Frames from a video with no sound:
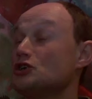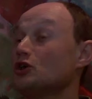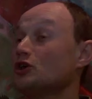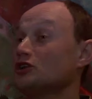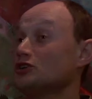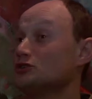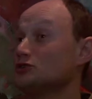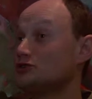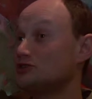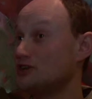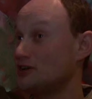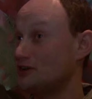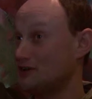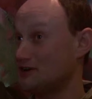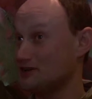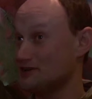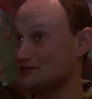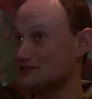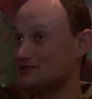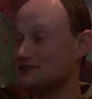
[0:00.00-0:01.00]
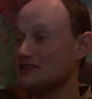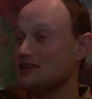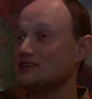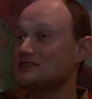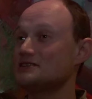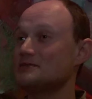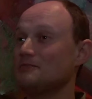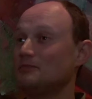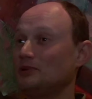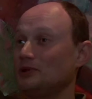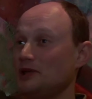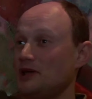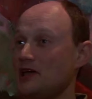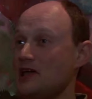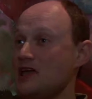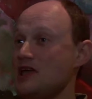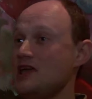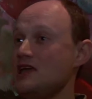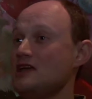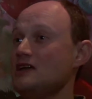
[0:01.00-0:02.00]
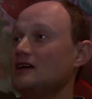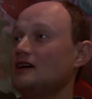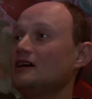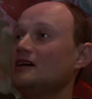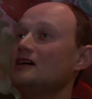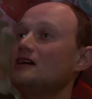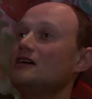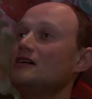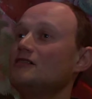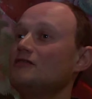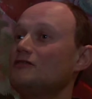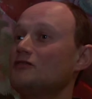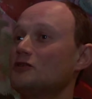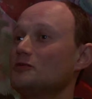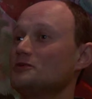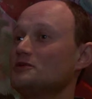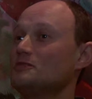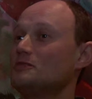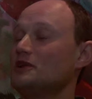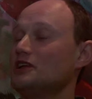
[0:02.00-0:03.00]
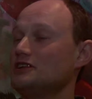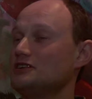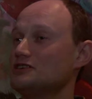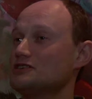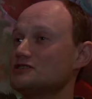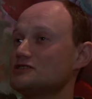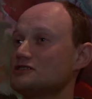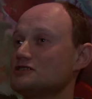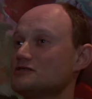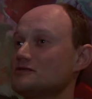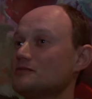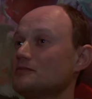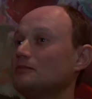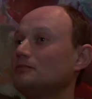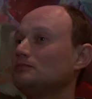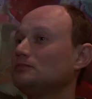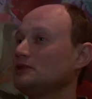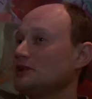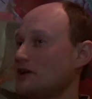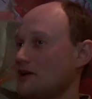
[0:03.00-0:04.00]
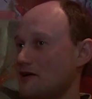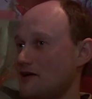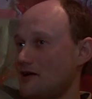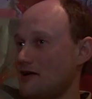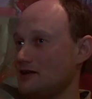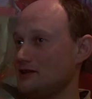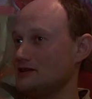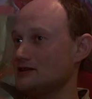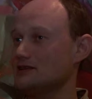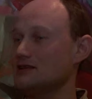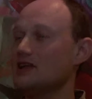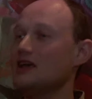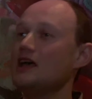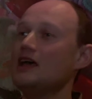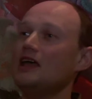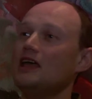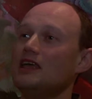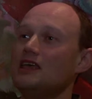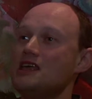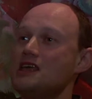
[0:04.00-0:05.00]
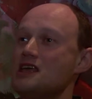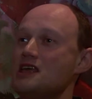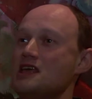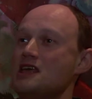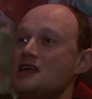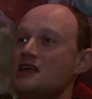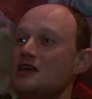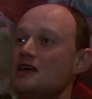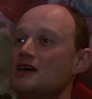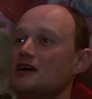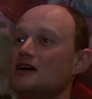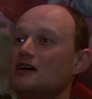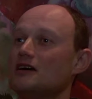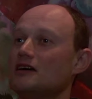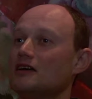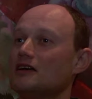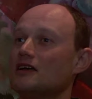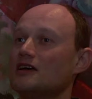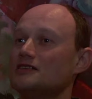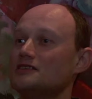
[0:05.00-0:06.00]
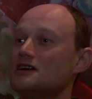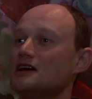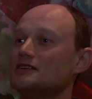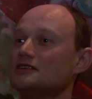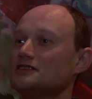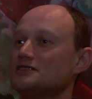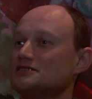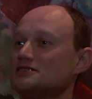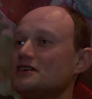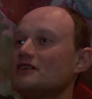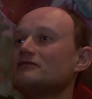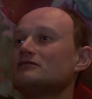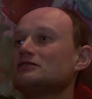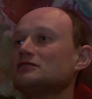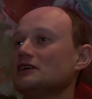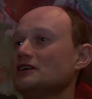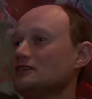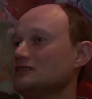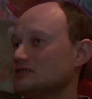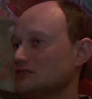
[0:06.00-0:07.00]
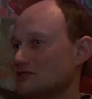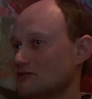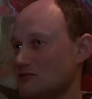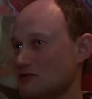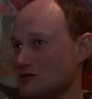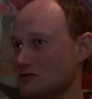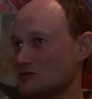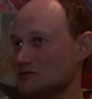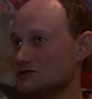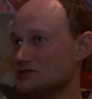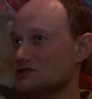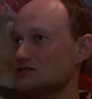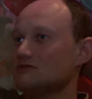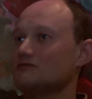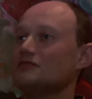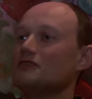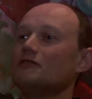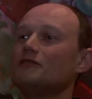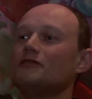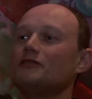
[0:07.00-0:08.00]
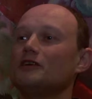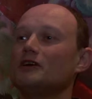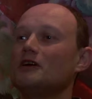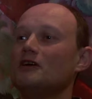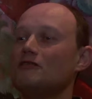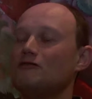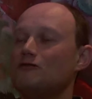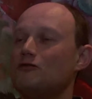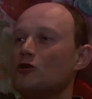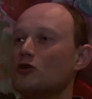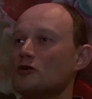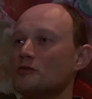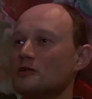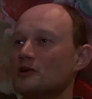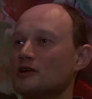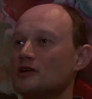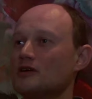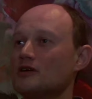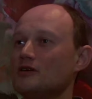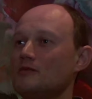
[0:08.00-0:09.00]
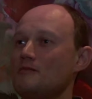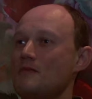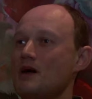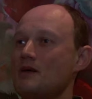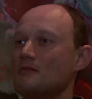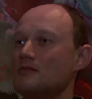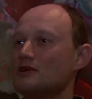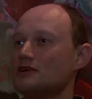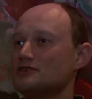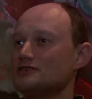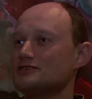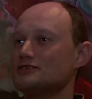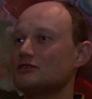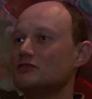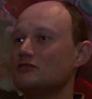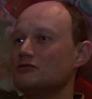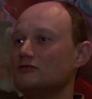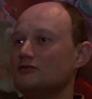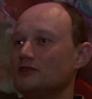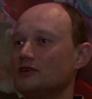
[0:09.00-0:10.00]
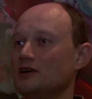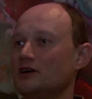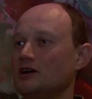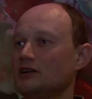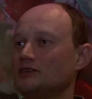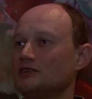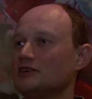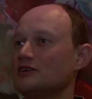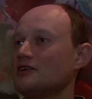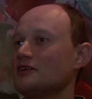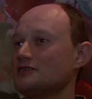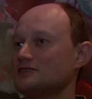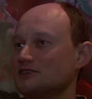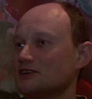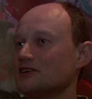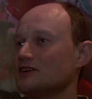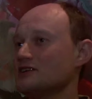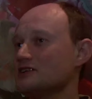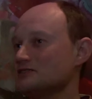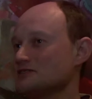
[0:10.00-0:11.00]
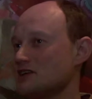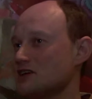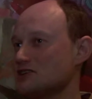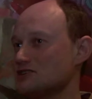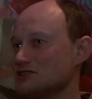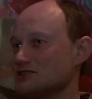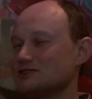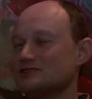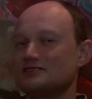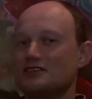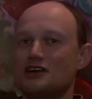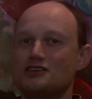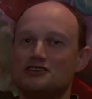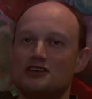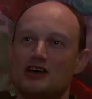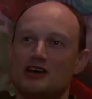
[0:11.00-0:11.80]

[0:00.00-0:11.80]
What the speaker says: Talking to Terrorists is a play from the British playwright. He conducted several interviews with former members of terrorist organizations such